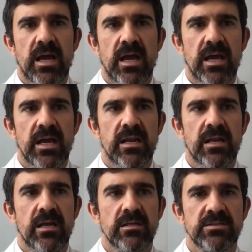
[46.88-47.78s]

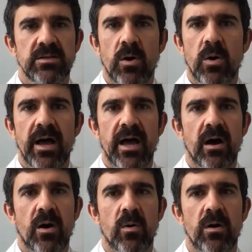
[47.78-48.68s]
and saw
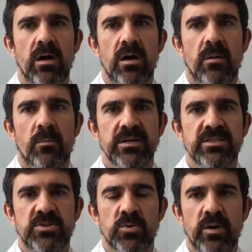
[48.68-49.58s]
how
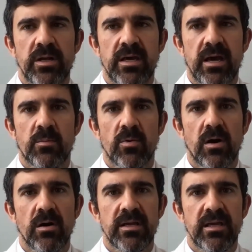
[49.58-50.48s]
much joy that
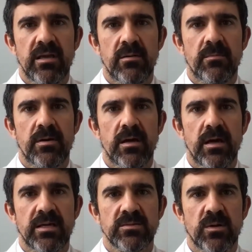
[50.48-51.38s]
brought him
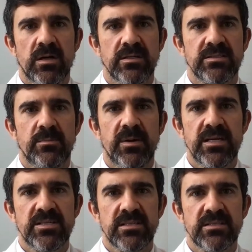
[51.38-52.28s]
as well as the
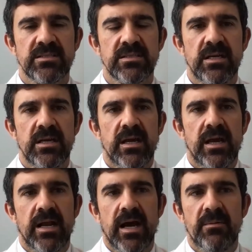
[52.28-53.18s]
patients.
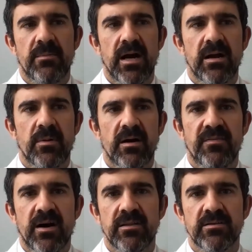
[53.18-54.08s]
And I admired my
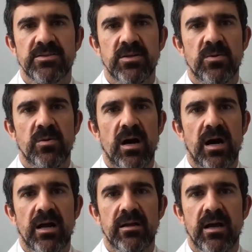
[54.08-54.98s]
father, so
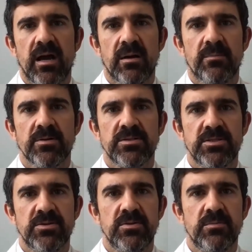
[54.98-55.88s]
I, I
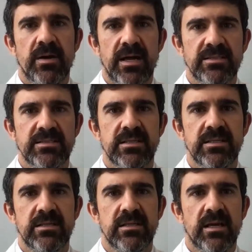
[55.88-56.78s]
pursued
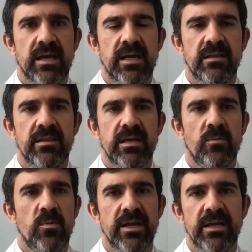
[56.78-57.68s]
medicine and
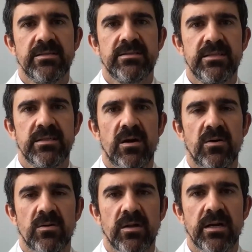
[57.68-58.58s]
then went into
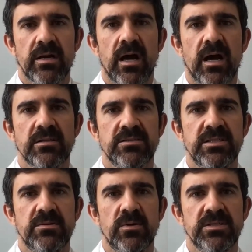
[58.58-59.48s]

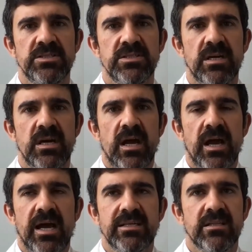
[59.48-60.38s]
otolaryngology, which
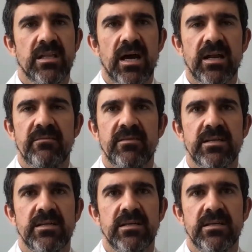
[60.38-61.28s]
has a lot of
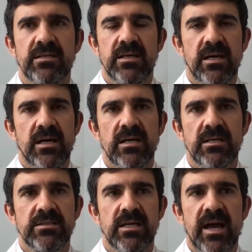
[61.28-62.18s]
the uh,
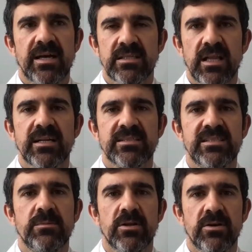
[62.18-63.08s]
has a lot of
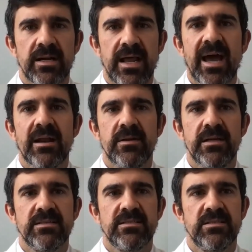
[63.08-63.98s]
similar
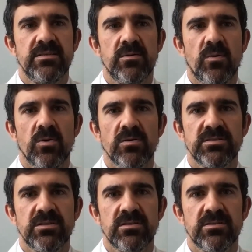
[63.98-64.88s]
anatomy to oral
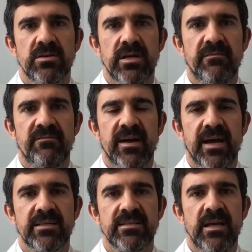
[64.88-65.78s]
surgery, in
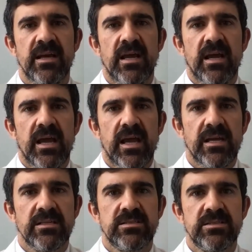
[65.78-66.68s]
fact.
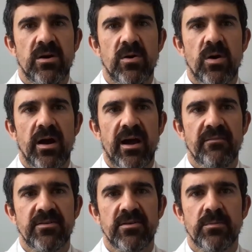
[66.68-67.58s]
And so
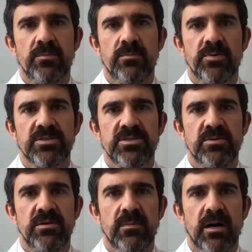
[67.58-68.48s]
after
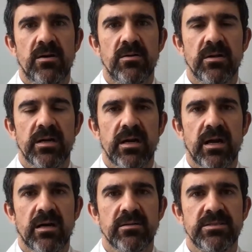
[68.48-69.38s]
pursuing my
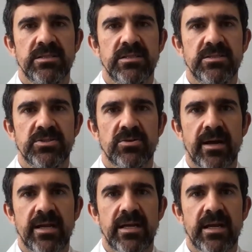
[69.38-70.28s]
otolaryngology
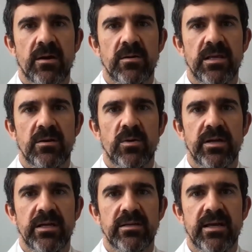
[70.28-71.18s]
training, I then
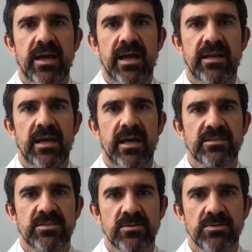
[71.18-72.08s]
went into head and neck
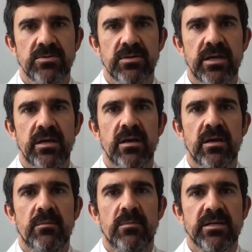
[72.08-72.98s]
surgery
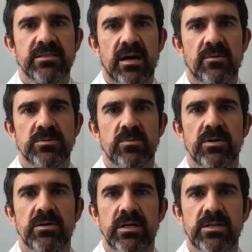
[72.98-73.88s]
because I was
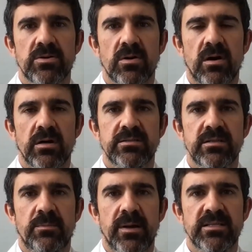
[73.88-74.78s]
really drawn
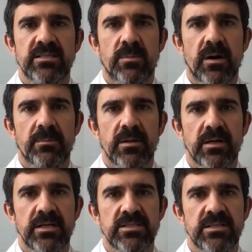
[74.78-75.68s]
to the patient
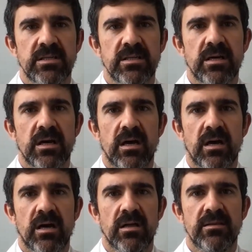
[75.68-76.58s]
population
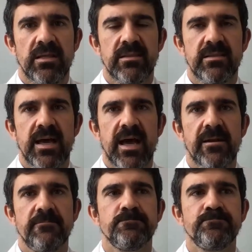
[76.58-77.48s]
uh, that that